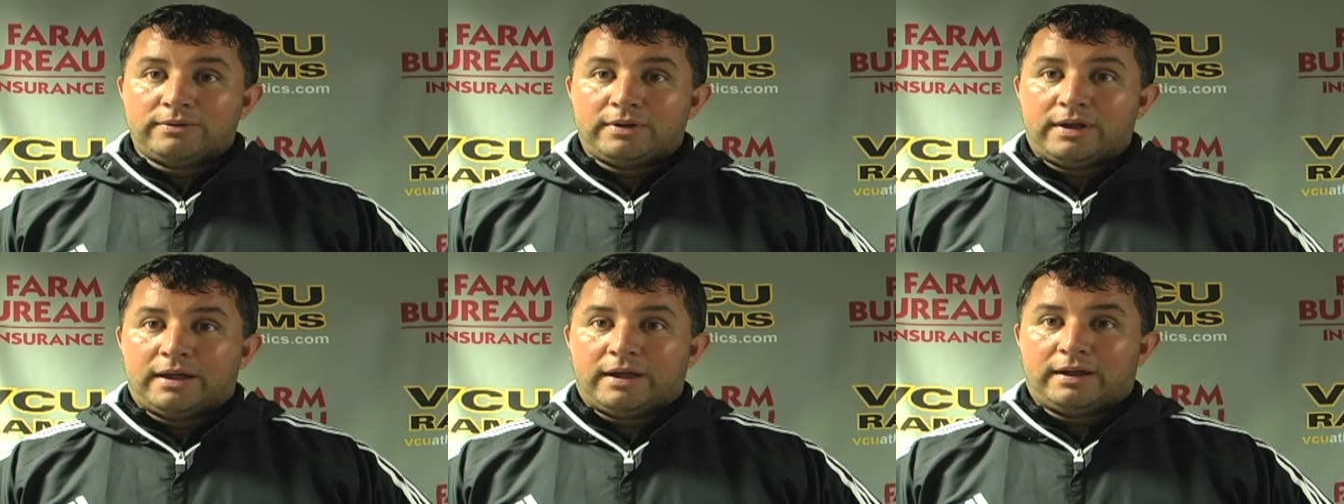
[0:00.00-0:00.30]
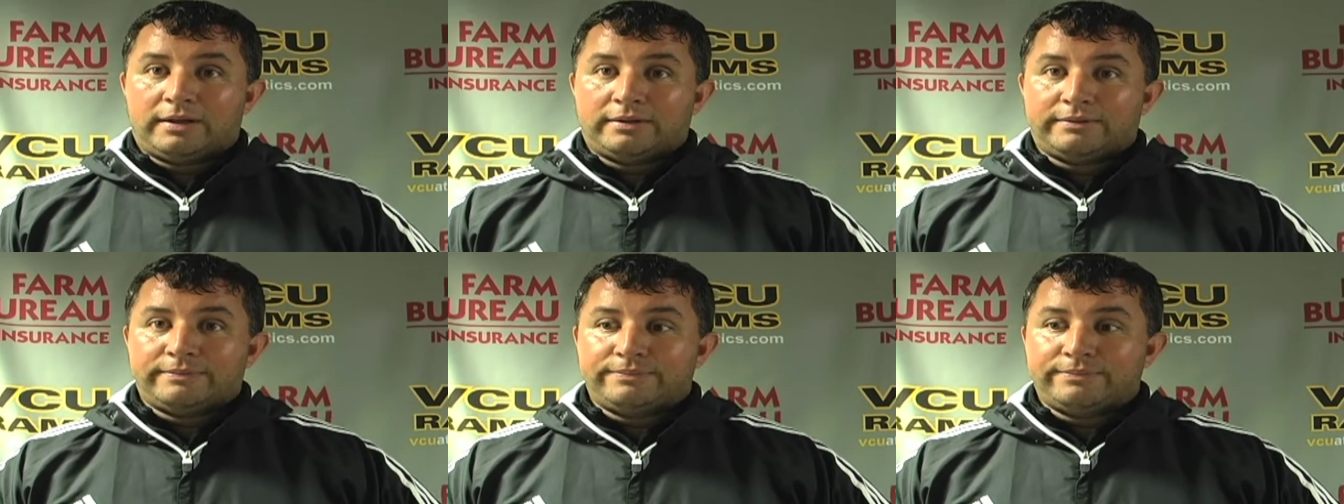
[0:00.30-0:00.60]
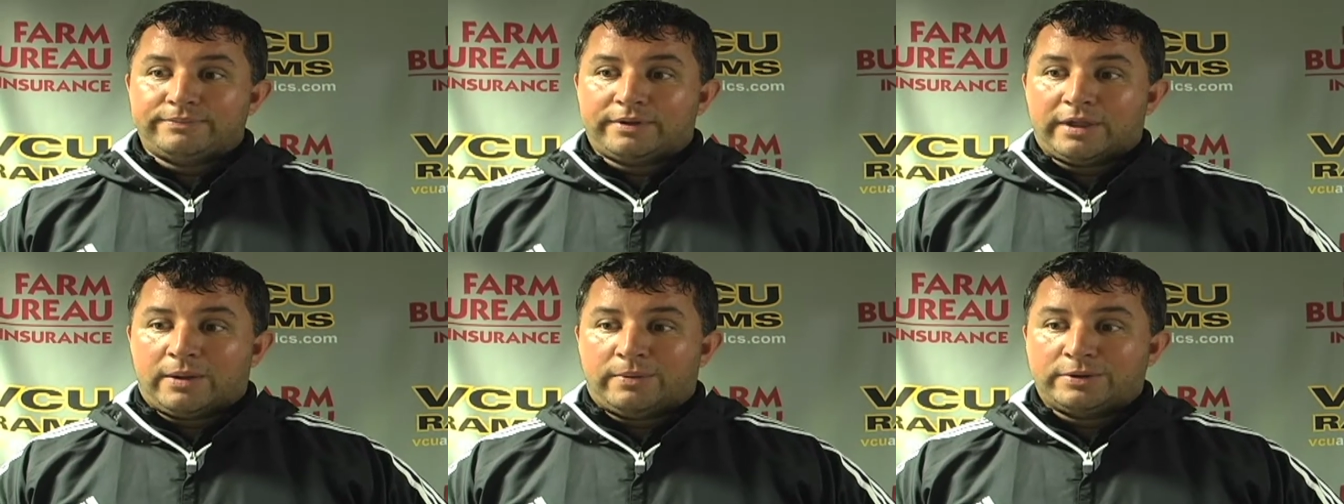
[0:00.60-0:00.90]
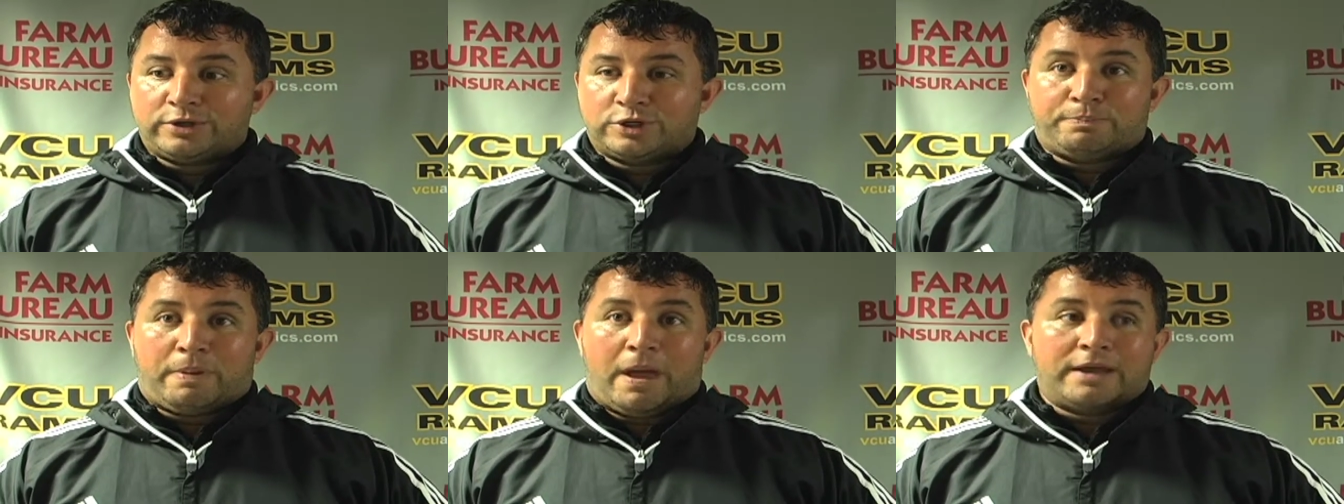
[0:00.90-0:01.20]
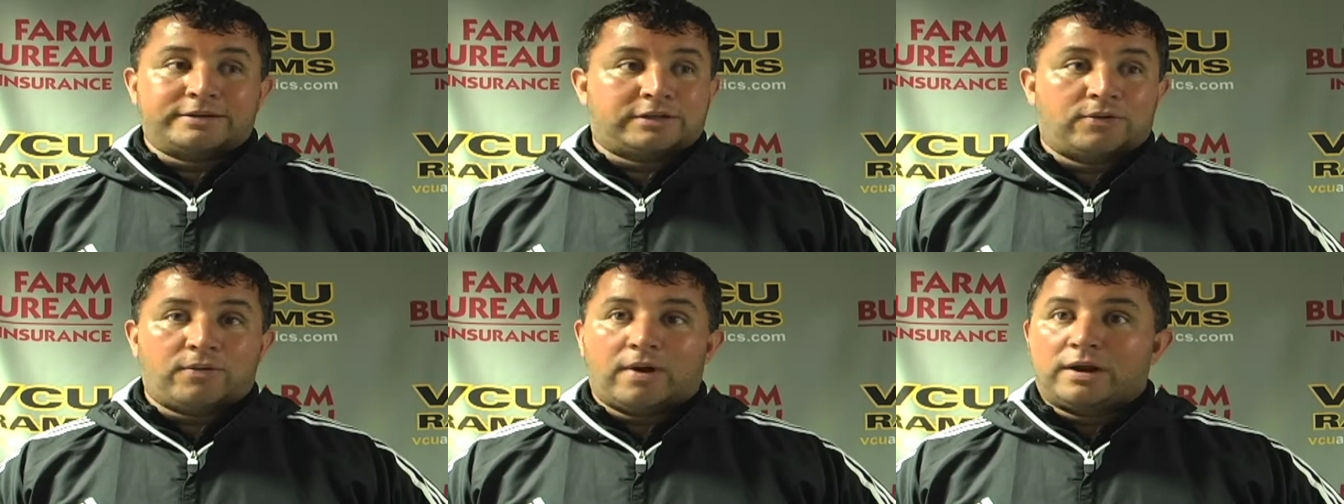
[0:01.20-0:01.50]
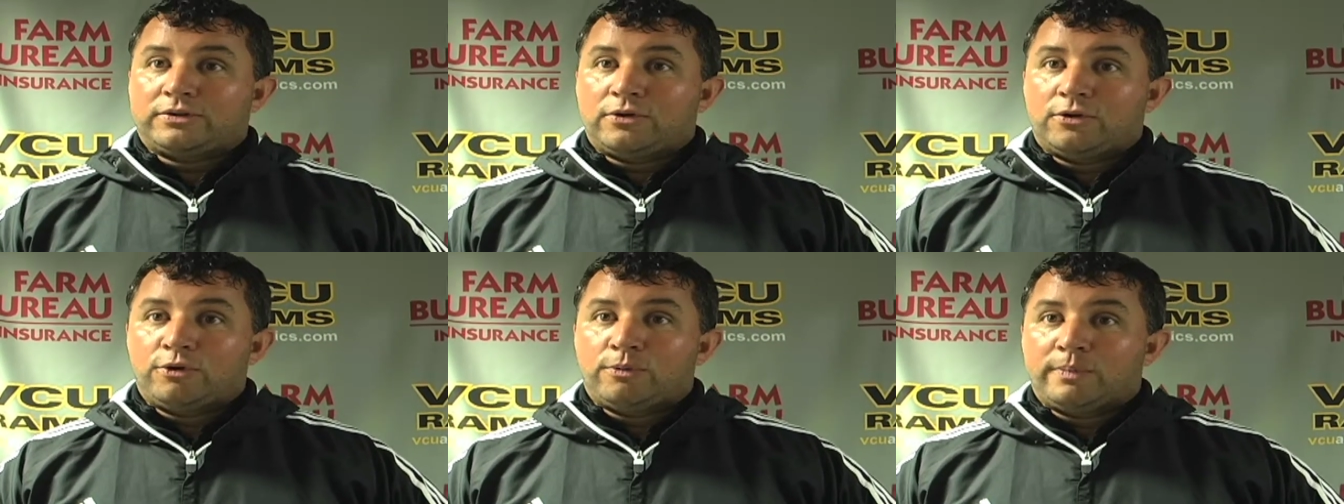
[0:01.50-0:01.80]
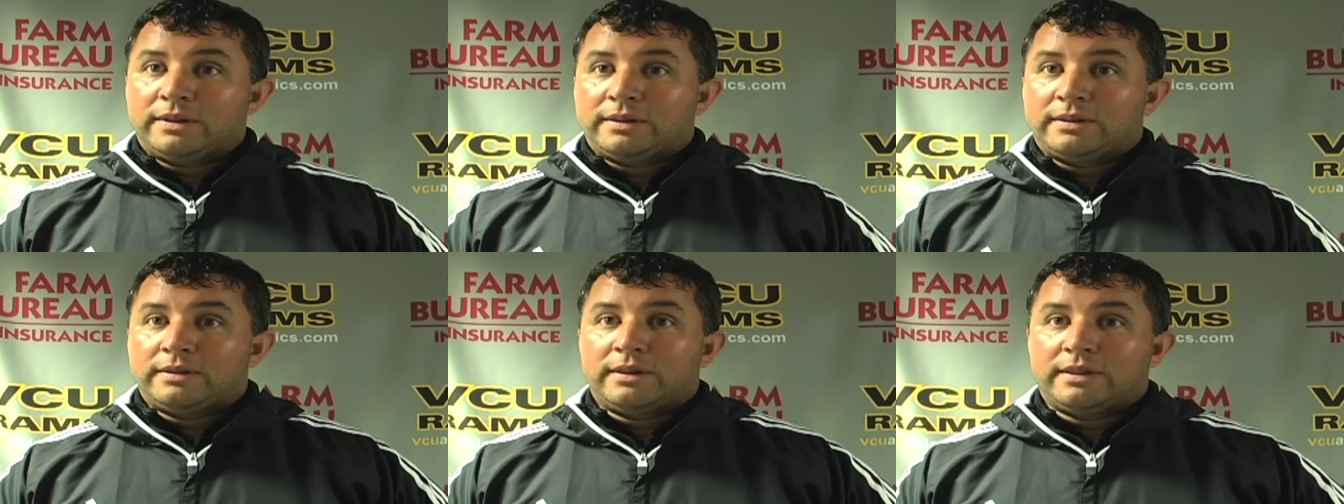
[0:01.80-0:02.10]
Uh, you know, we just passed it right to him
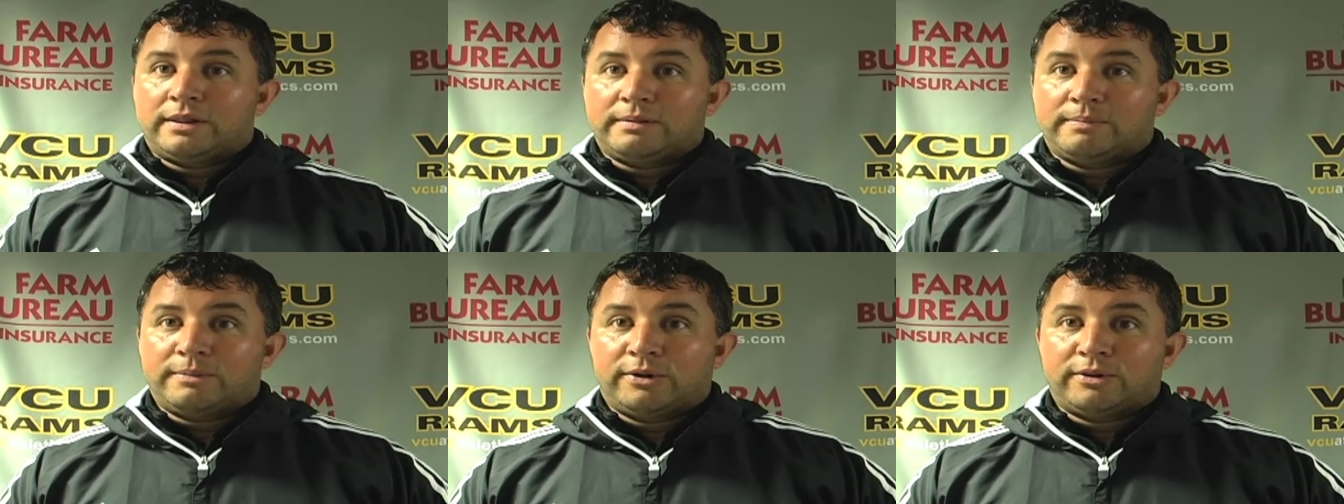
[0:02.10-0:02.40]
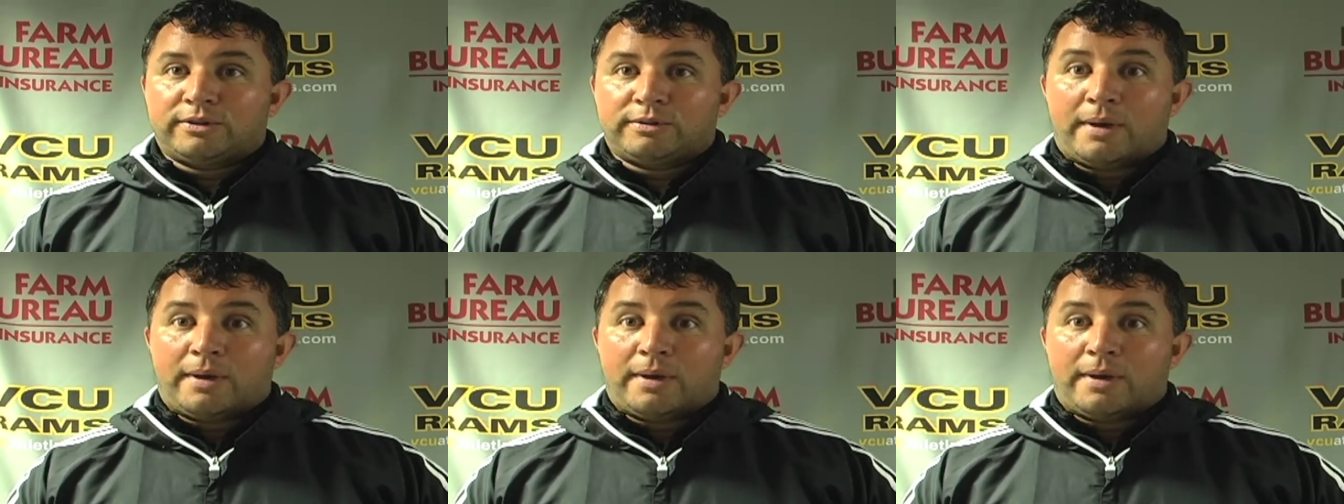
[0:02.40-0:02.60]
in, in the middle of the